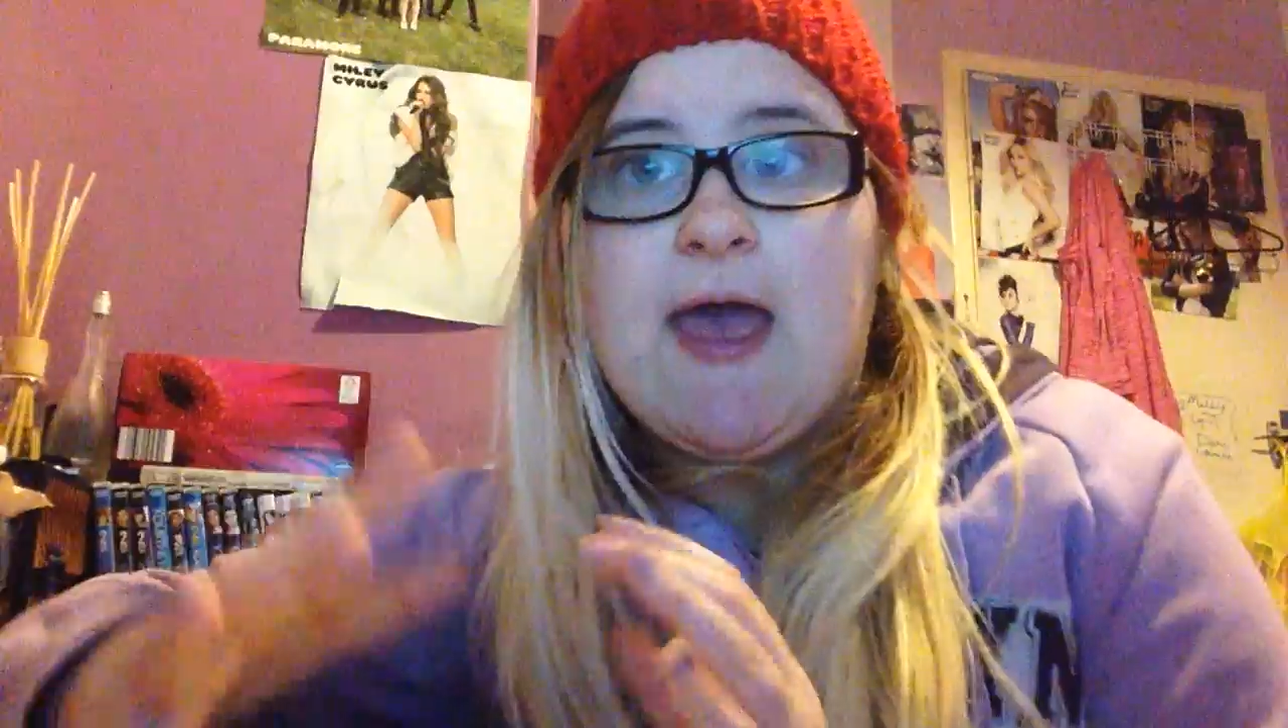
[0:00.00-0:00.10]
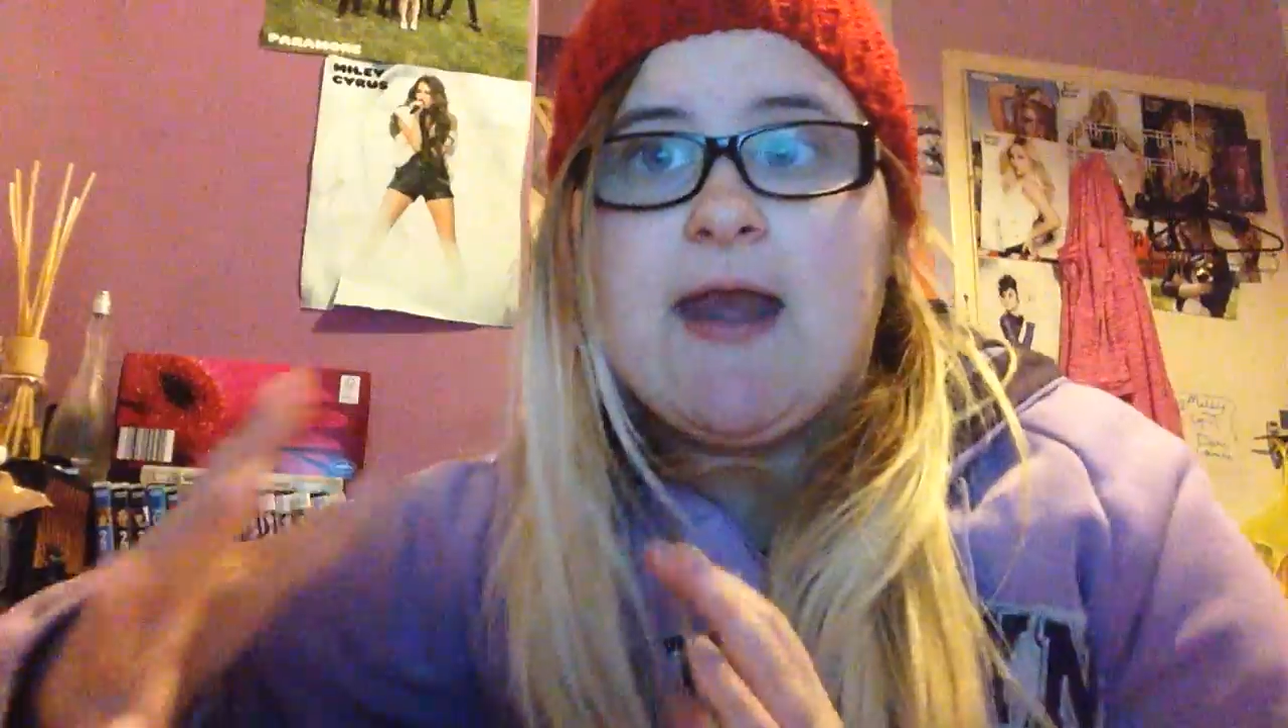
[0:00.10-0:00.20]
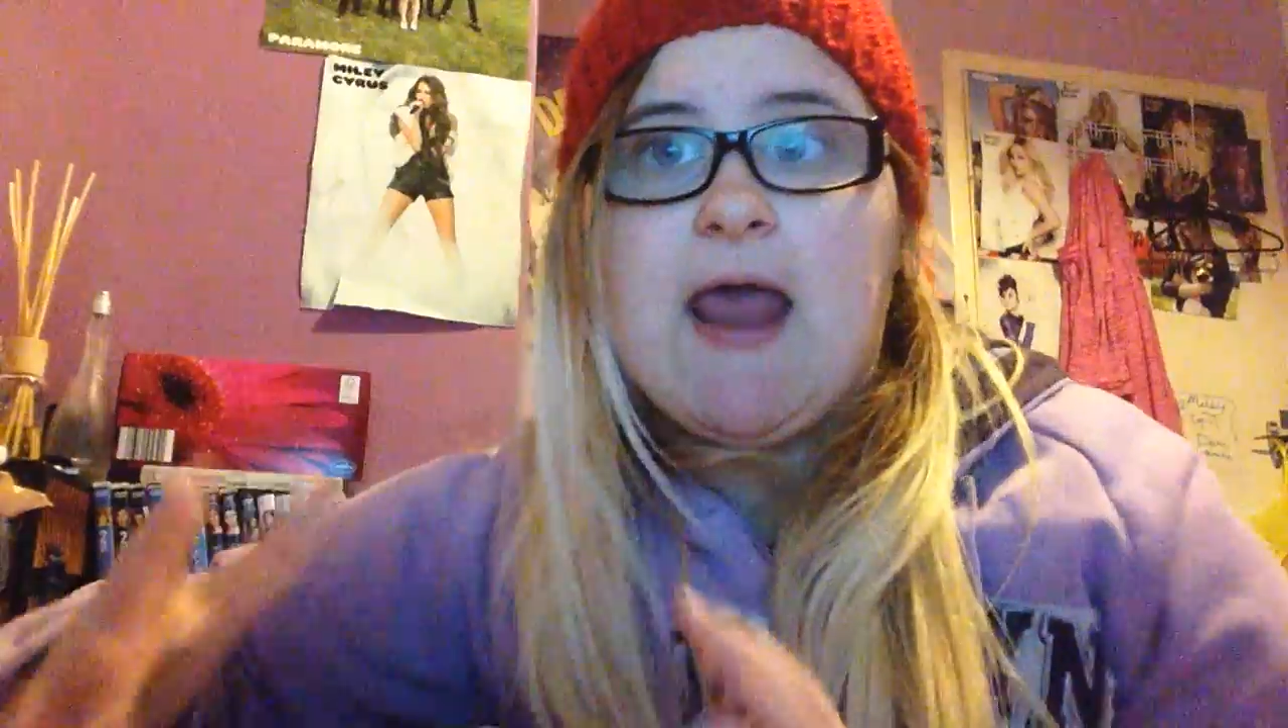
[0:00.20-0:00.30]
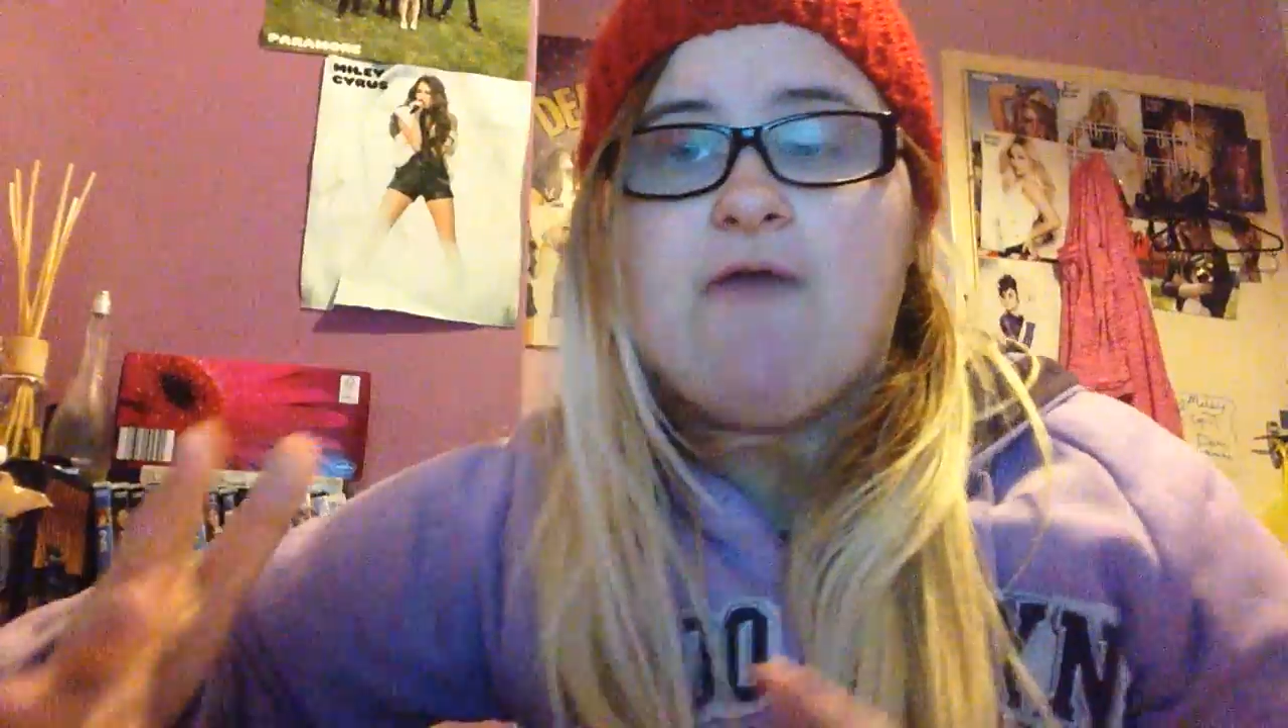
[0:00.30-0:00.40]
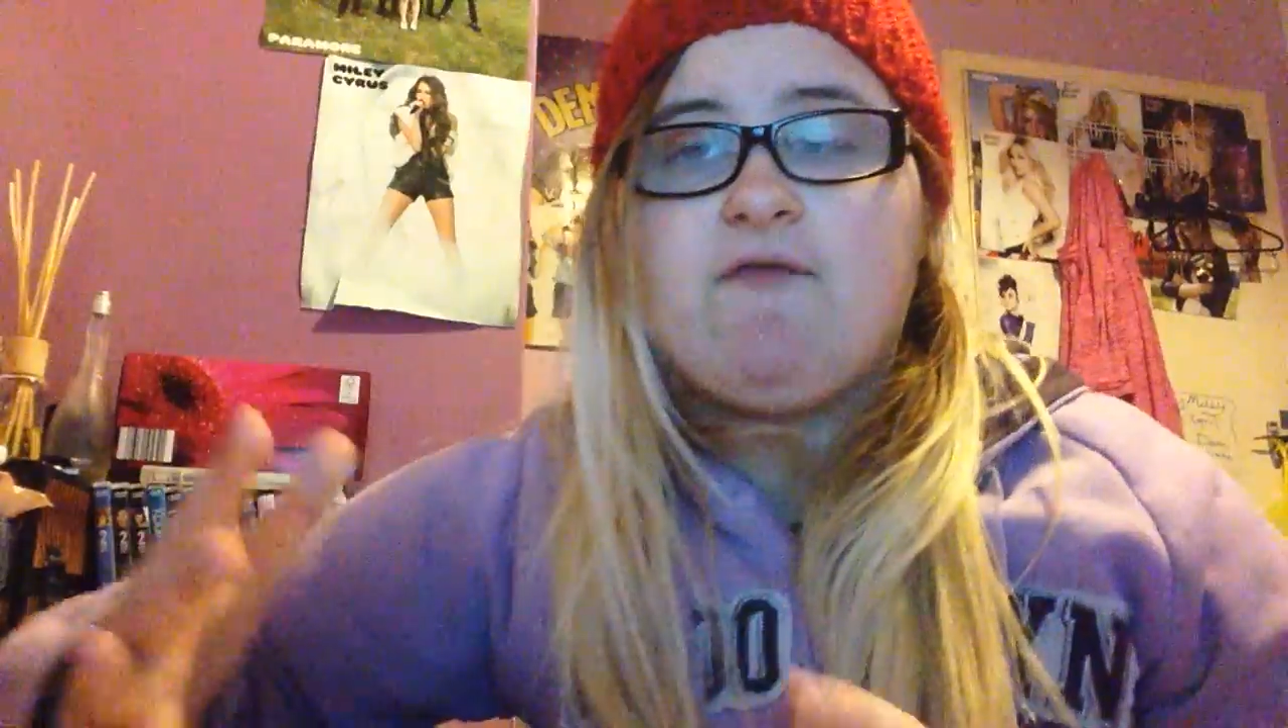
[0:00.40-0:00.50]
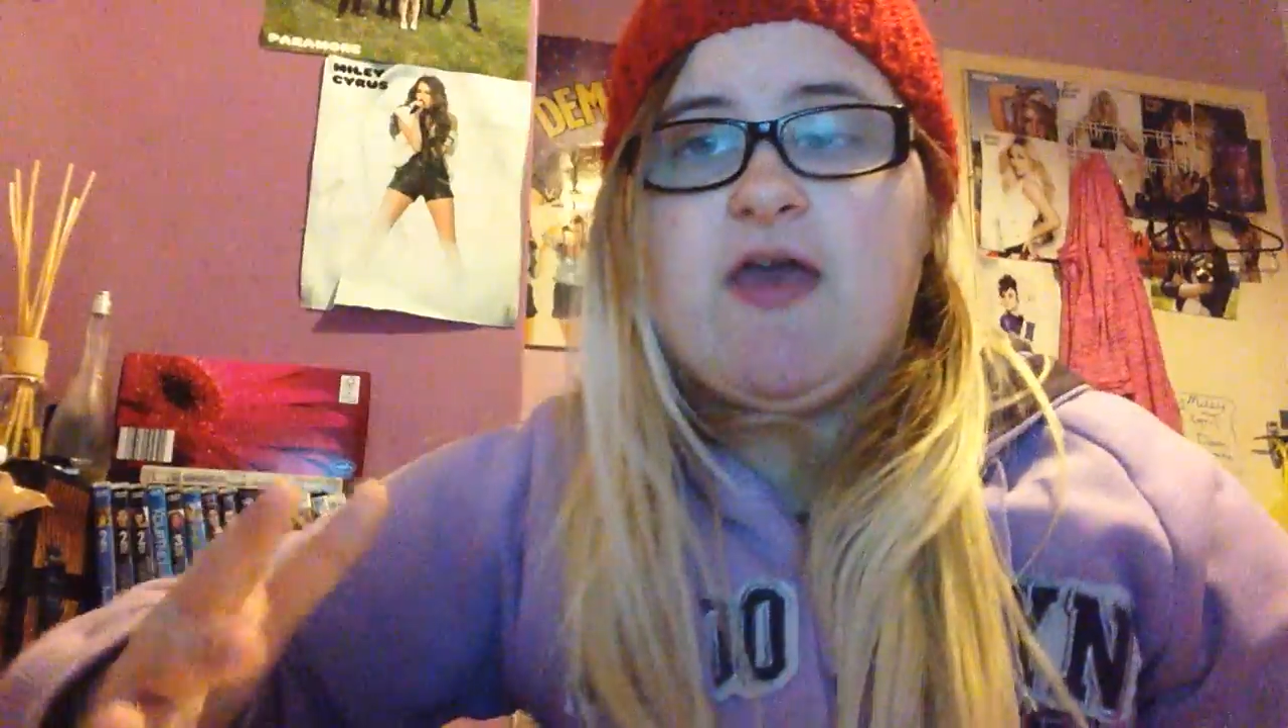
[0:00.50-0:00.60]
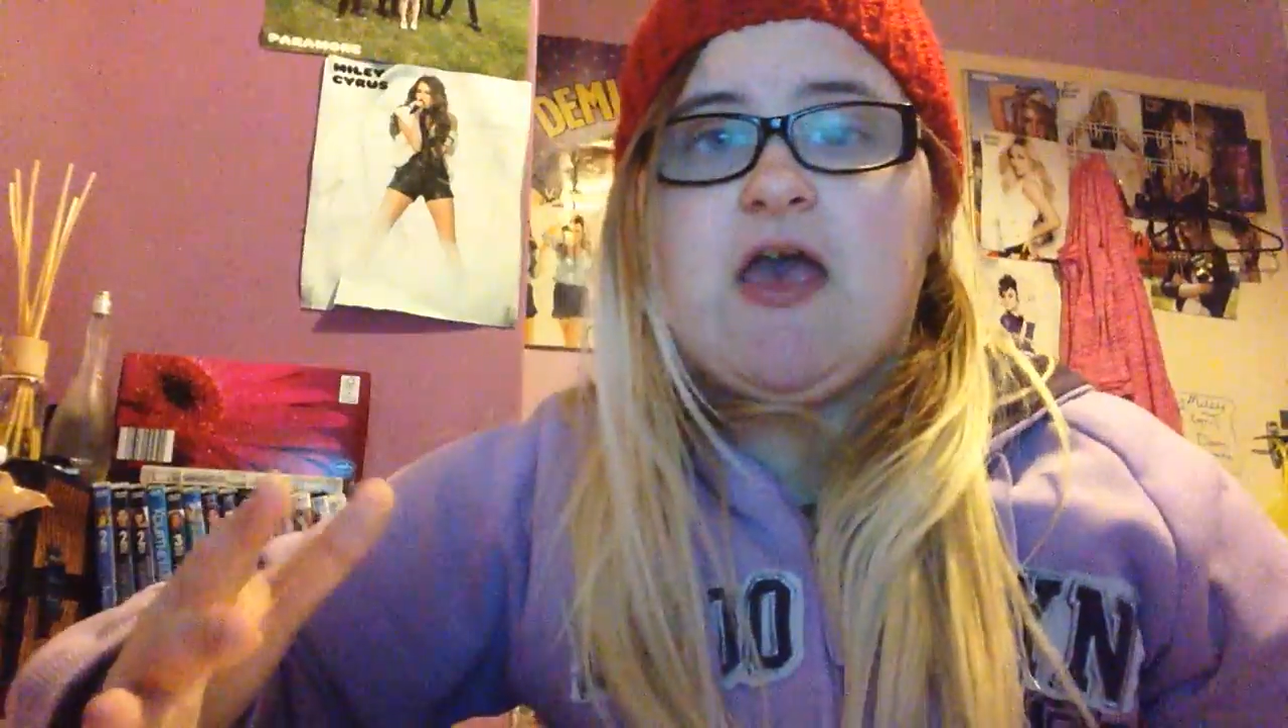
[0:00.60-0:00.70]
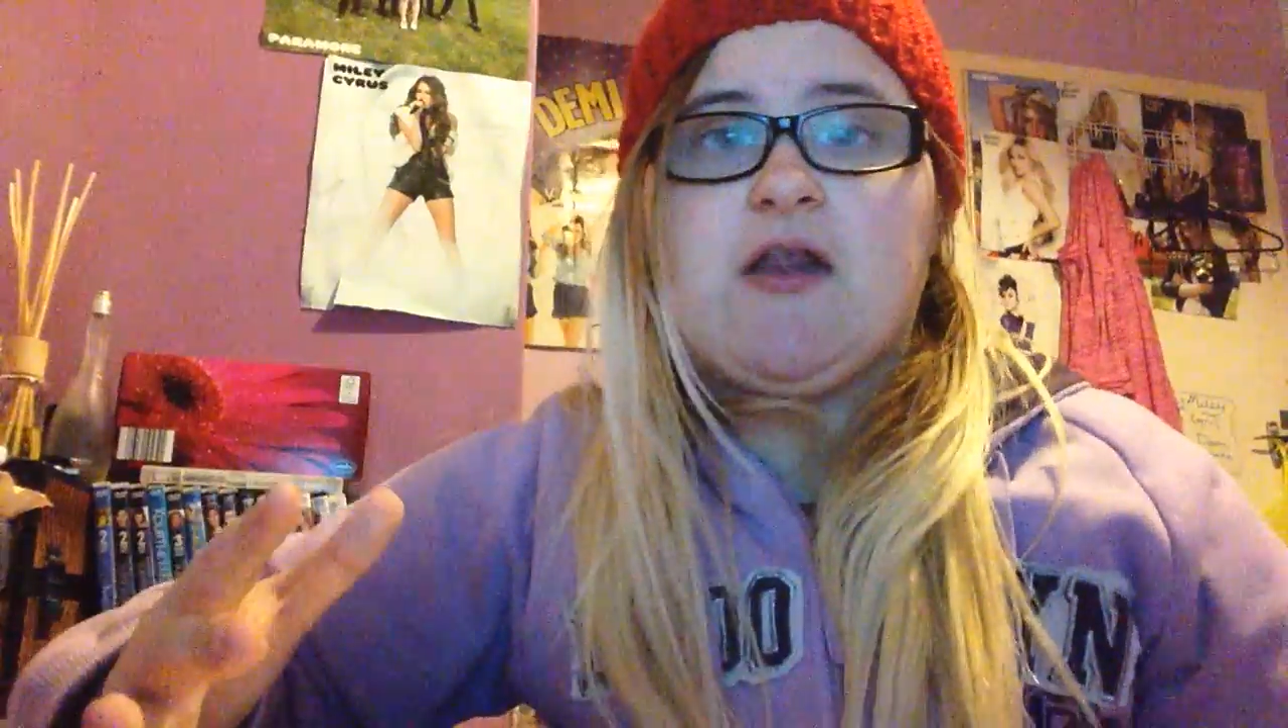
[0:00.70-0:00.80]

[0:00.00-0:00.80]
and at the